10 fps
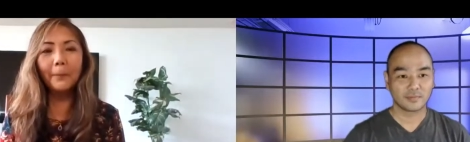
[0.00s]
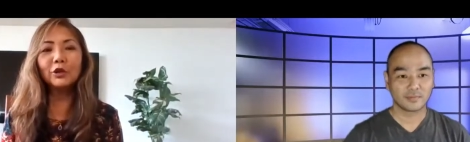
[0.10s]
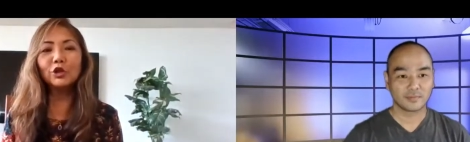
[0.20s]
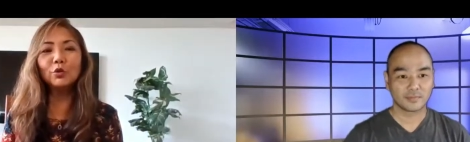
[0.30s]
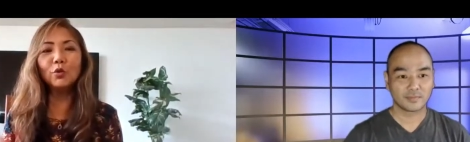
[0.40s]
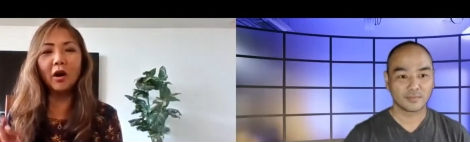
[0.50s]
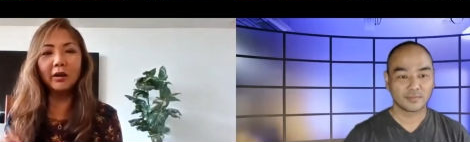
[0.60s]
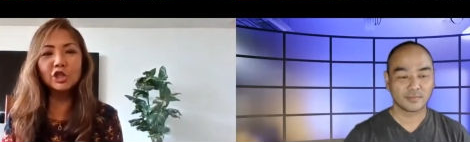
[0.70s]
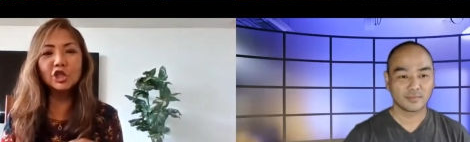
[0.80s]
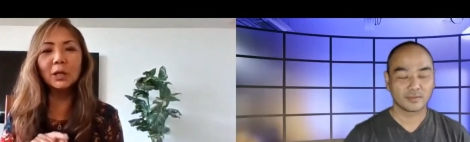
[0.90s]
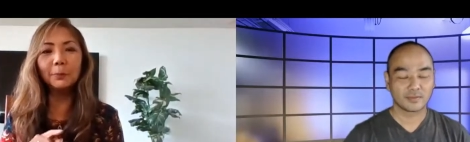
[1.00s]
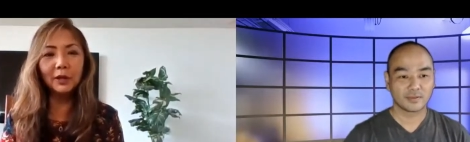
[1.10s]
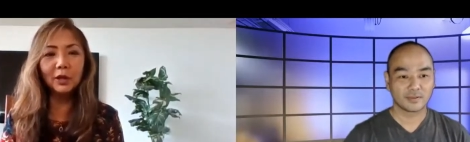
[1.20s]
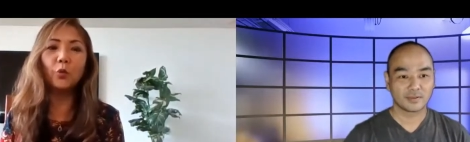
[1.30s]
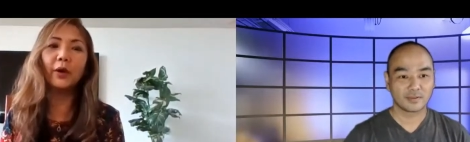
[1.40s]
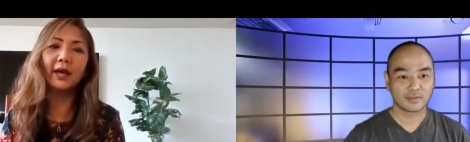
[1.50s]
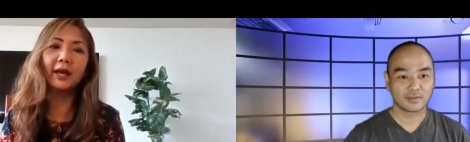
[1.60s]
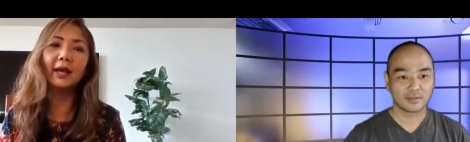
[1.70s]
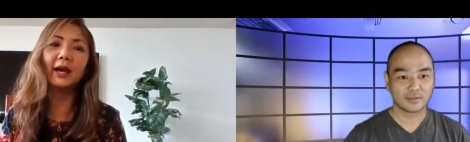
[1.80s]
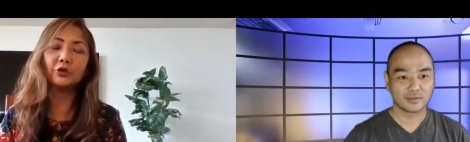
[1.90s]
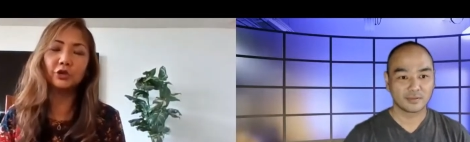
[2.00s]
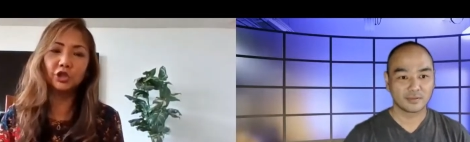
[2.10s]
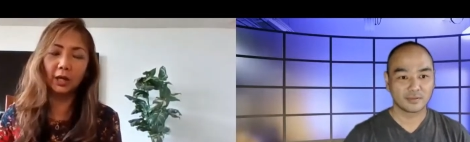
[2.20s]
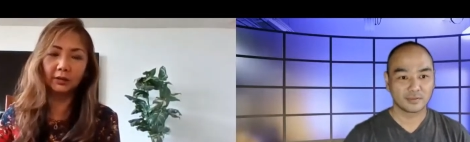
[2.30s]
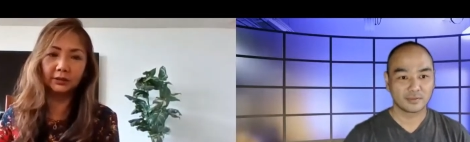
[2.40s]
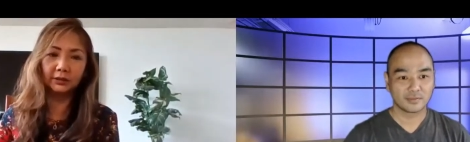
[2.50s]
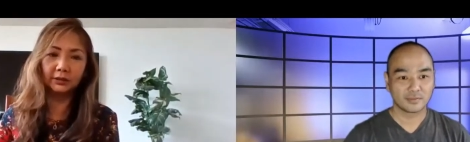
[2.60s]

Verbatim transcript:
Speaker 1: but you are chipping away at your child's